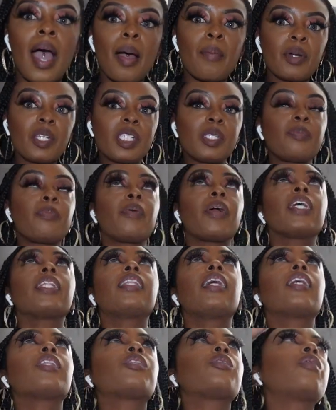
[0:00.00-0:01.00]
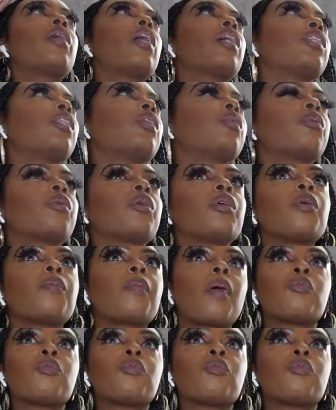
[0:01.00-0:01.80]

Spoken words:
I'm gonna spread that throughout the room.